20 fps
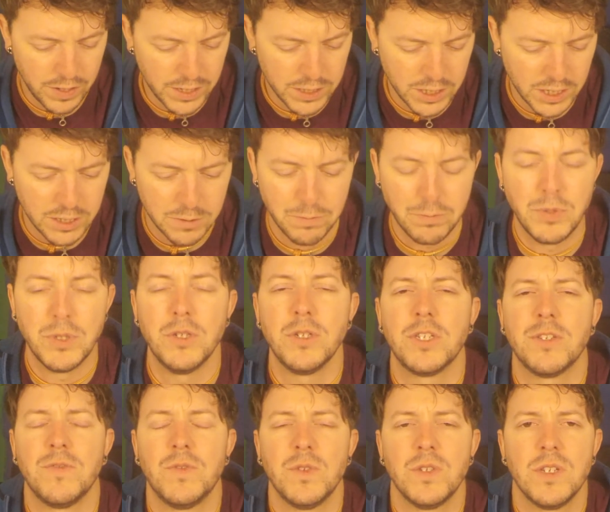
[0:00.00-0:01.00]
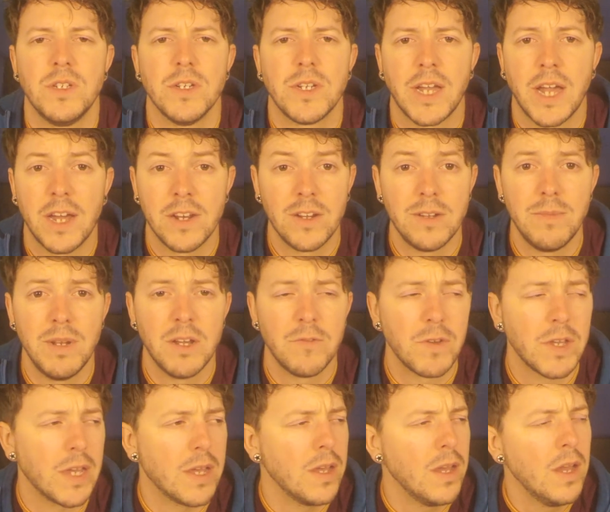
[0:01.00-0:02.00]
It's it's beautiful to look at, and I'm
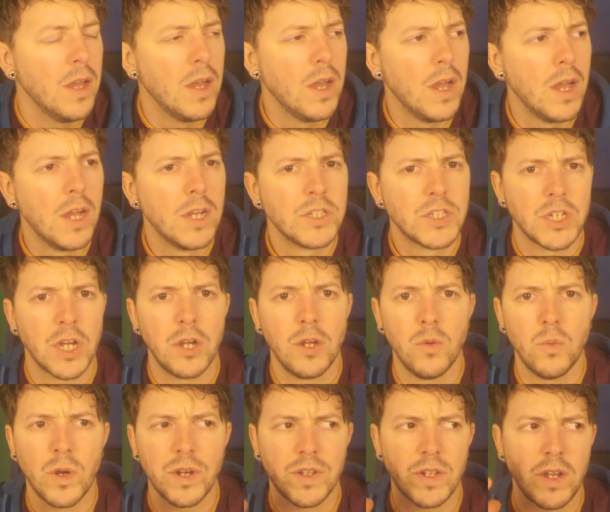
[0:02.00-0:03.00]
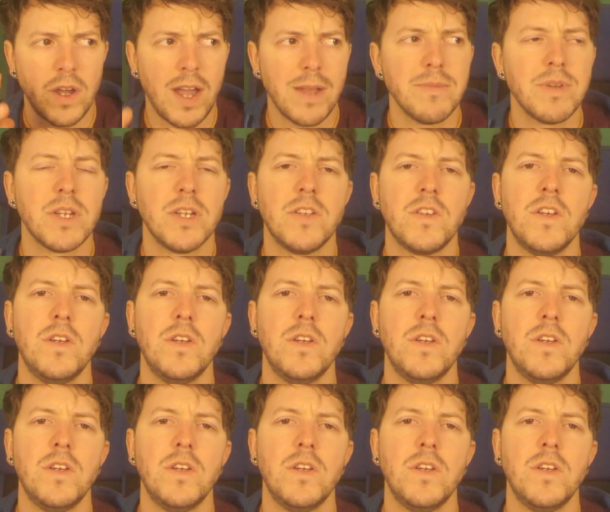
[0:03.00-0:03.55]
loving it. So one thing I am going to